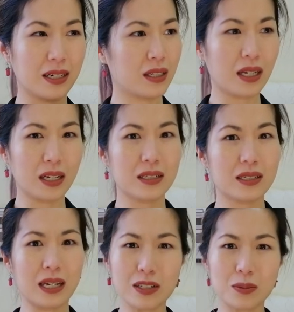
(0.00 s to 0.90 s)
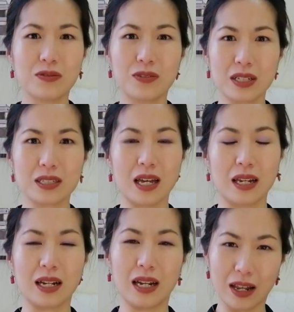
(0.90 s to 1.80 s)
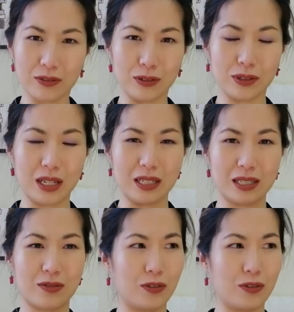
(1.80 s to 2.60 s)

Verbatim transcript: they tend to be fixed at a level that's